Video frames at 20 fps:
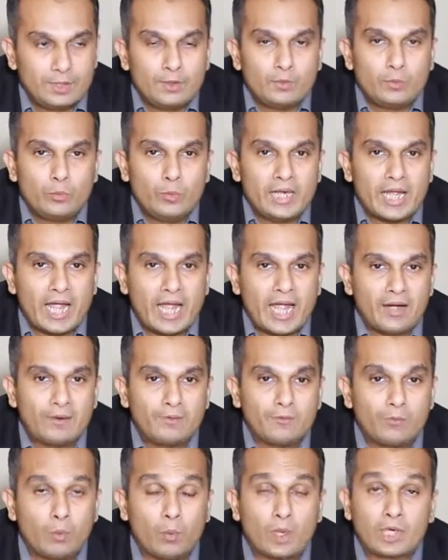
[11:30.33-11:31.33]
We have
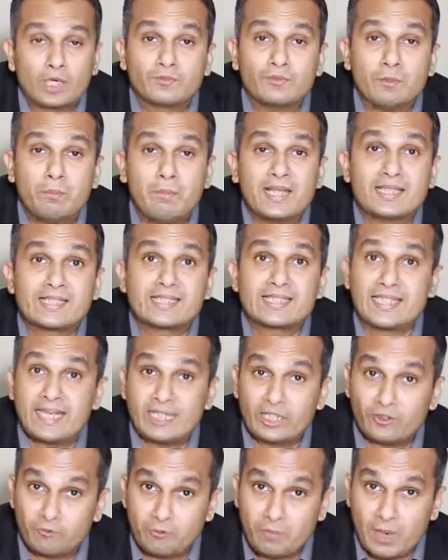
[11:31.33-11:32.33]
one of the best set
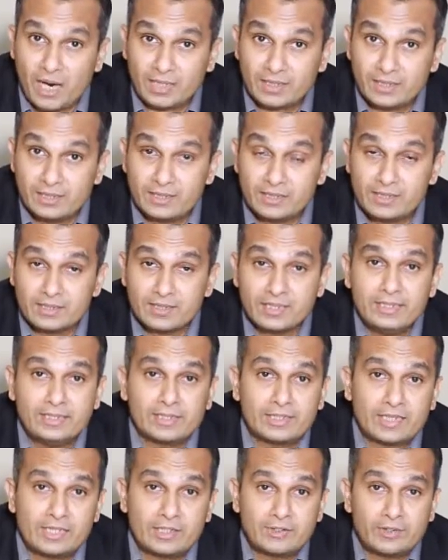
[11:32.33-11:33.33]
of partners in the
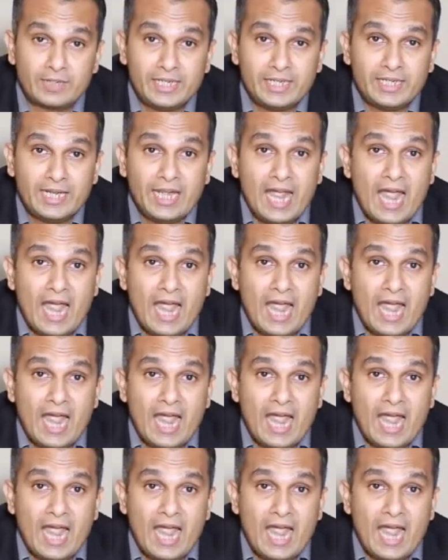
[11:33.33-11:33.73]
country,